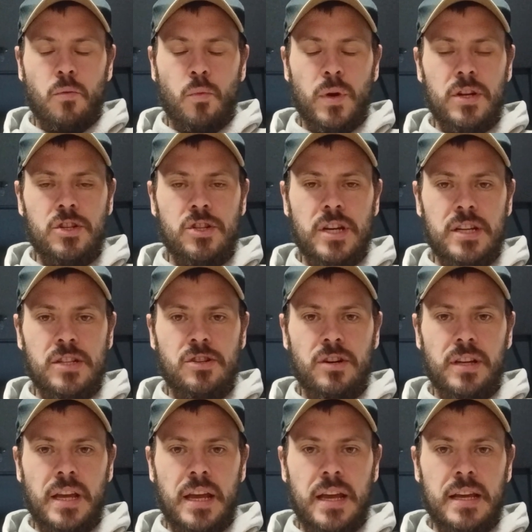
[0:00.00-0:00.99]
Winchester
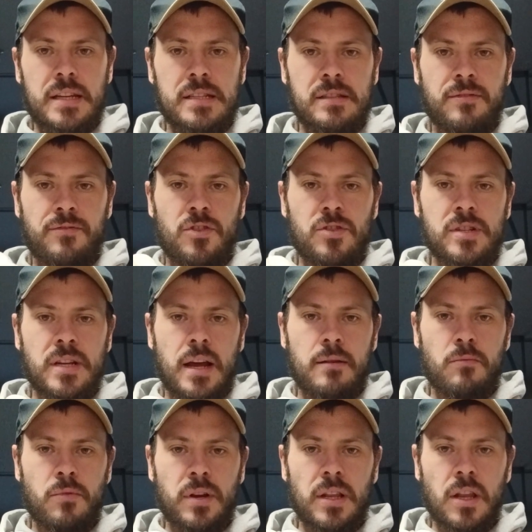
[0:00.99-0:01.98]
case, first
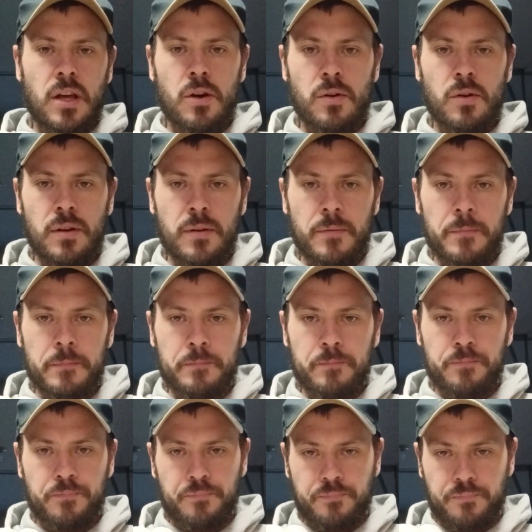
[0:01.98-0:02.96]
time reload
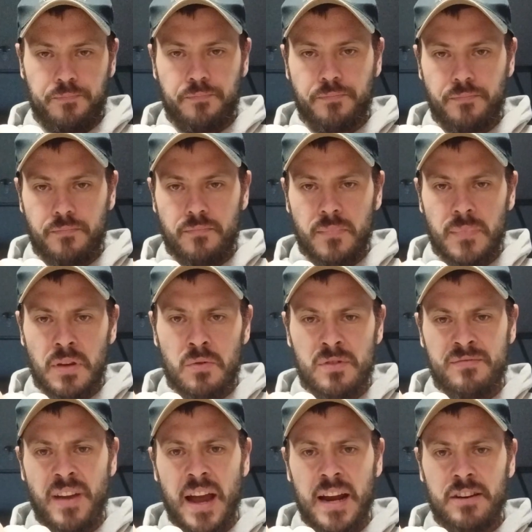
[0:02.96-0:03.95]

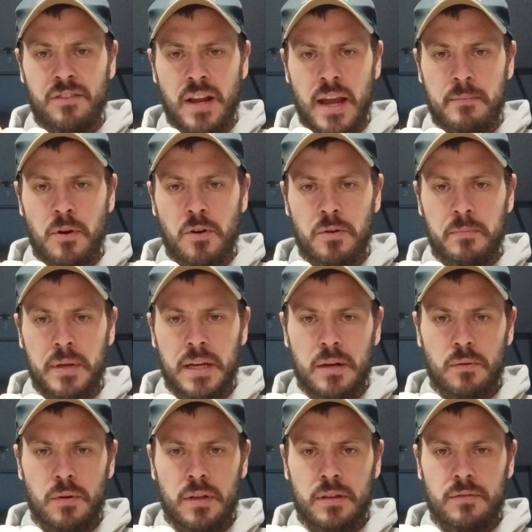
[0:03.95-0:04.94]
with factory ammo to
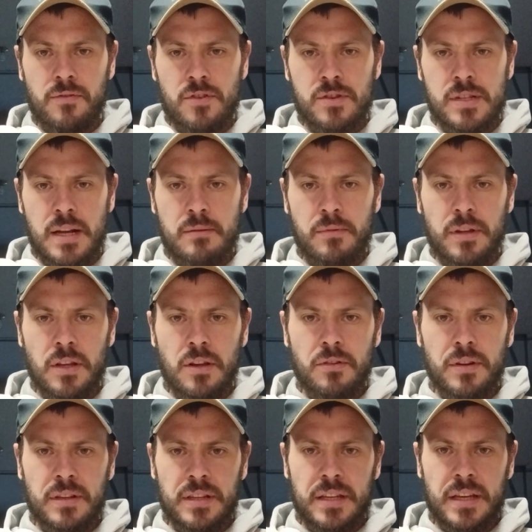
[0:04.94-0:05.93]
begin with, first time
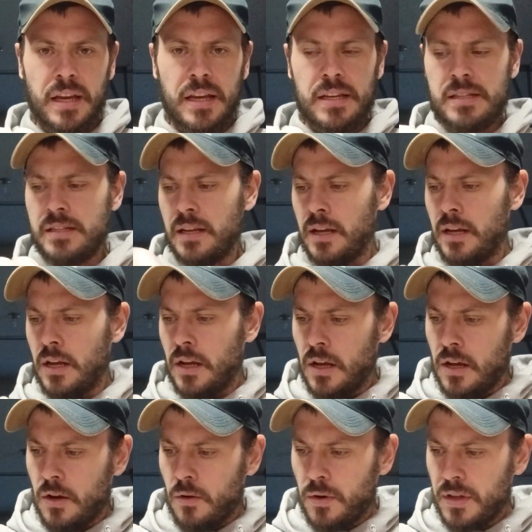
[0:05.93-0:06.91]
reloading the case
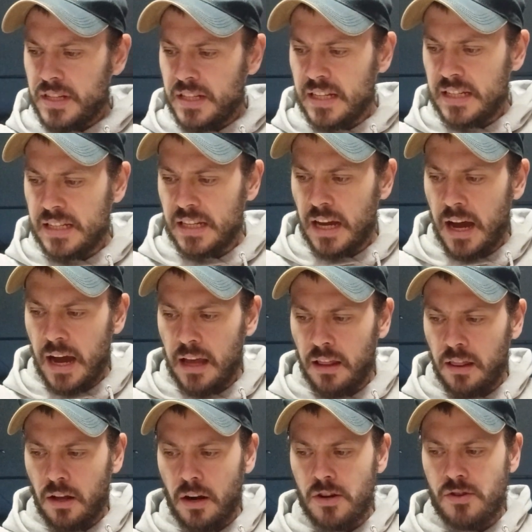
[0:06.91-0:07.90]
with a
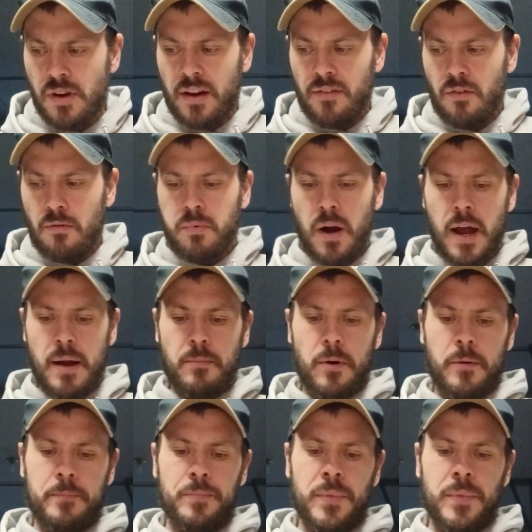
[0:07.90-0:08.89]
CCI large rifle
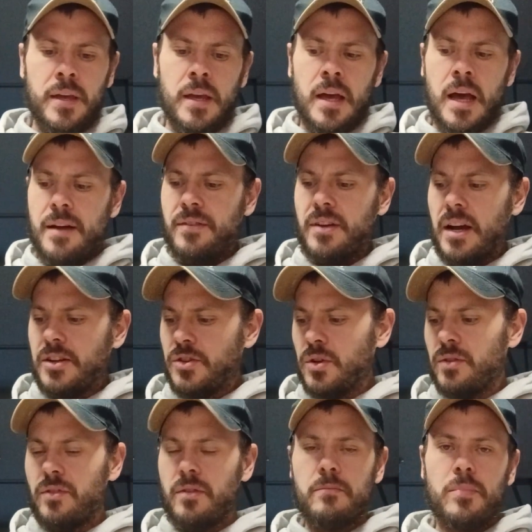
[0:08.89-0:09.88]
primer. I've got
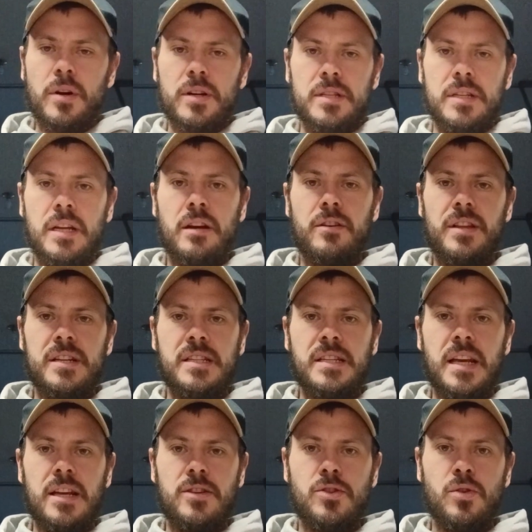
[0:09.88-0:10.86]
two different books here that
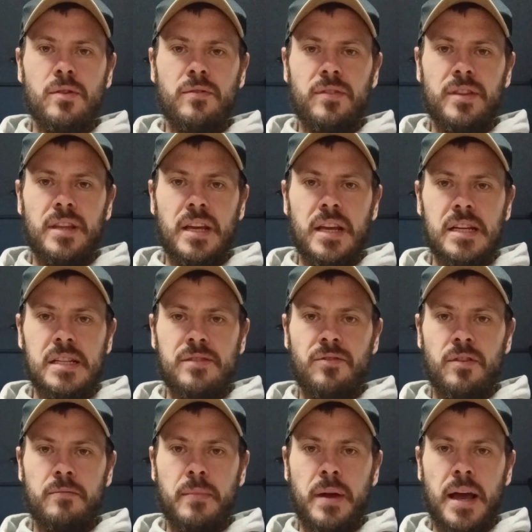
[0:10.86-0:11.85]
state two different things
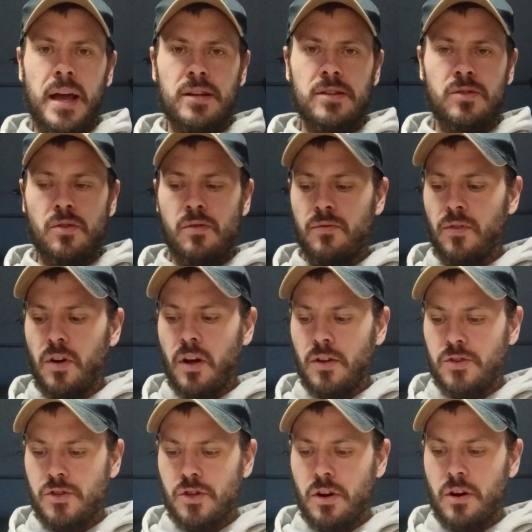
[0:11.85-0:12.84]
for max
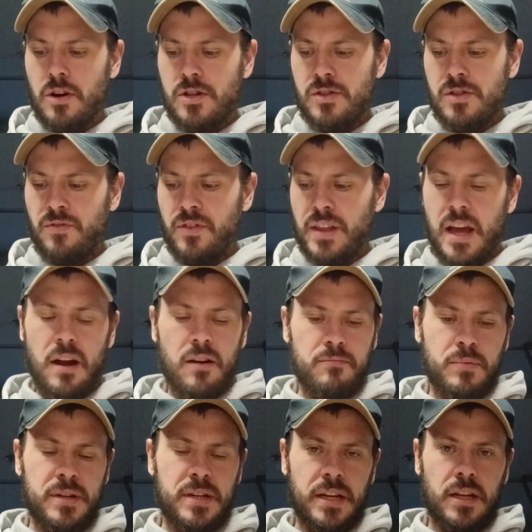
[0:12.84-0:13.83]
overall charge for
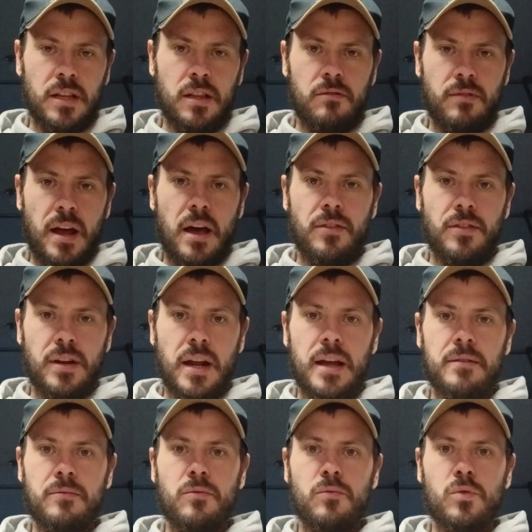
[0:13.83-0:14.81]
that particular round that
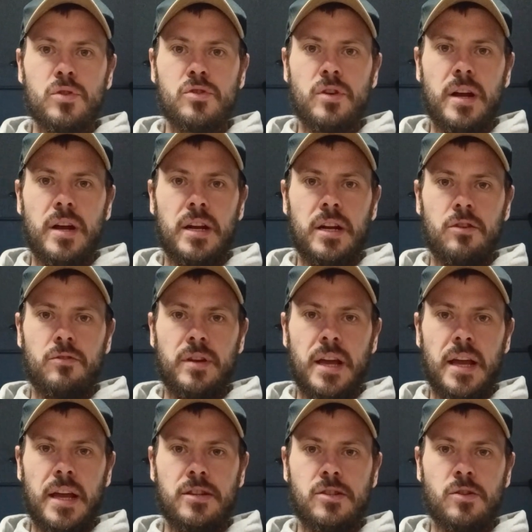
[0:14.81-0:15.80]
I was trying to
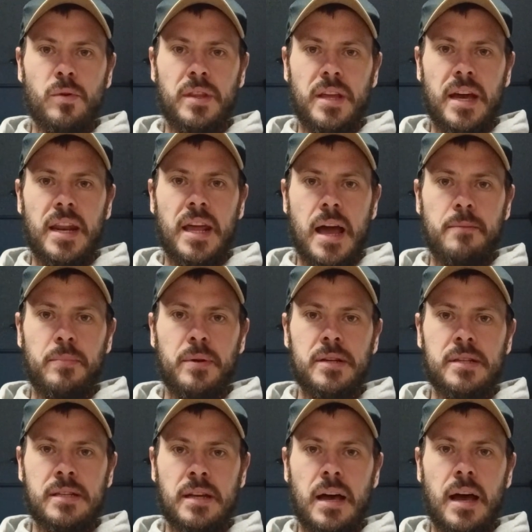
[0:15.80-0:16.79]
create. So when that
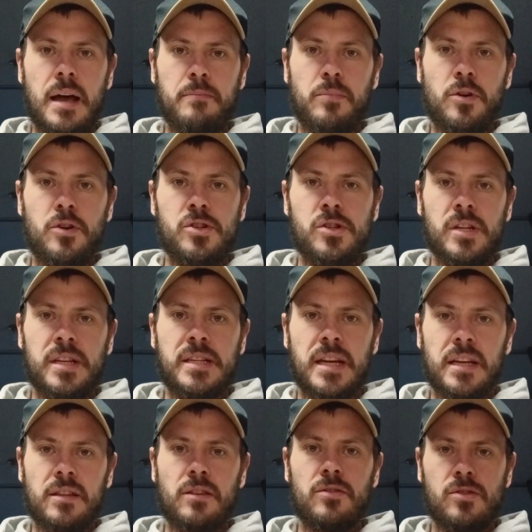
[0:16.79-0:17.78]
happens, I personally
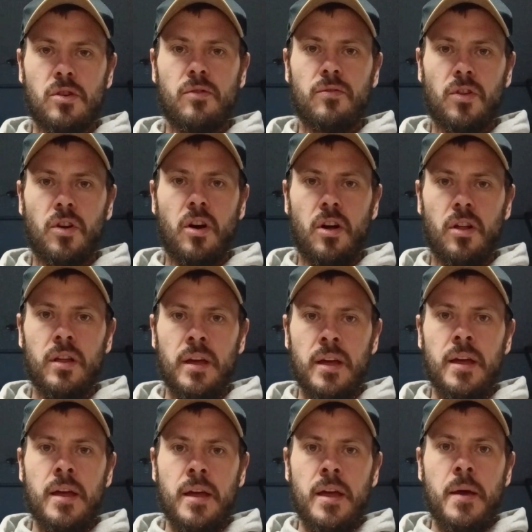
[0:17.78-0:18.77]
take those overall
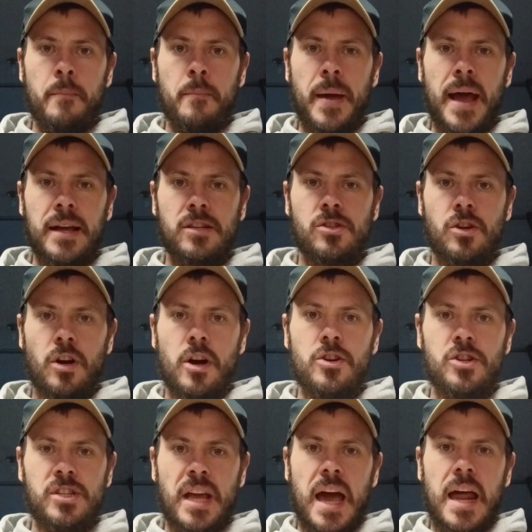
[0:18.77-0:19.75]
max
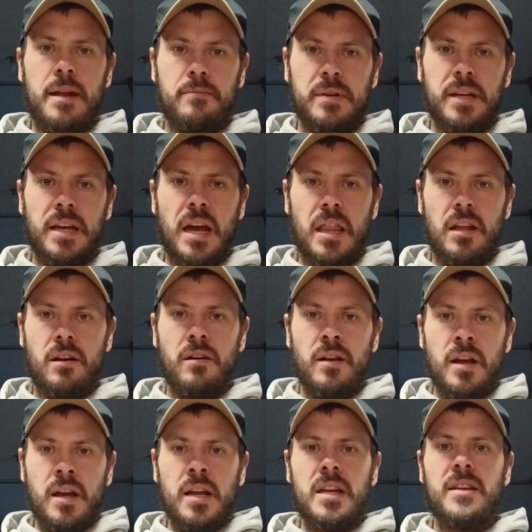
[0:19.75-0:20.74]
charges, add them
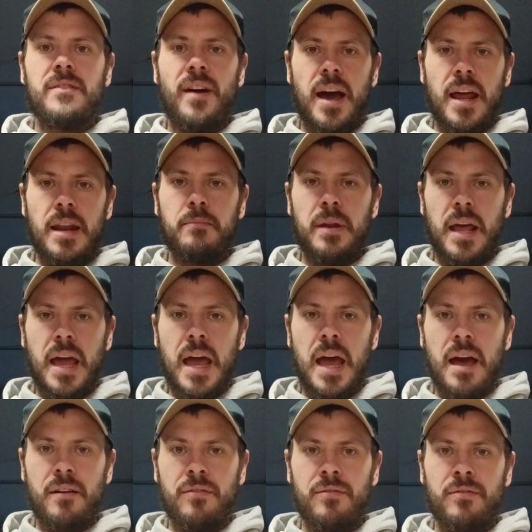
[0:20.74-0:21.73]
together, divide them in
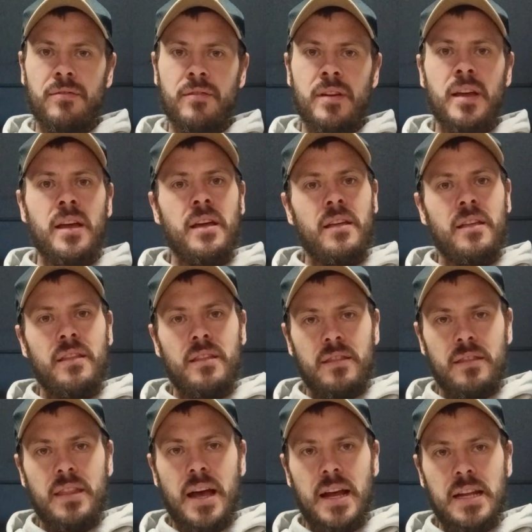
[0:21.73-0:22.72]
half.
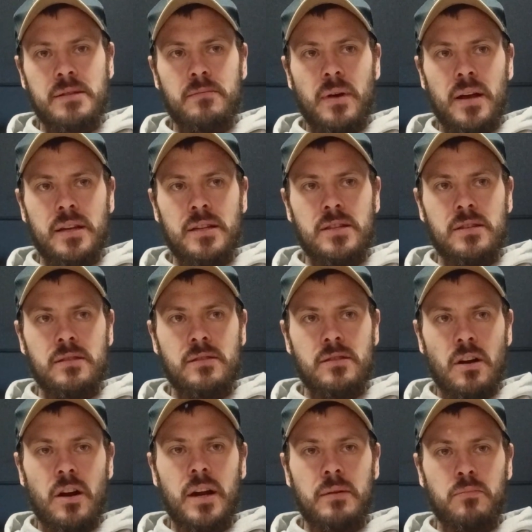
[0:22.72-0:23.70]
That's my
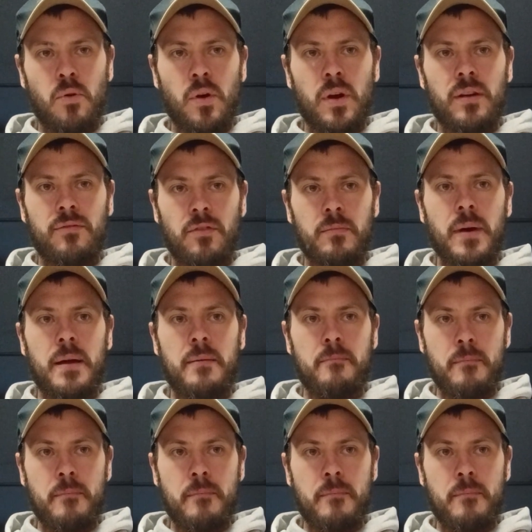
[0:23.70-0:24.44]
starting point for my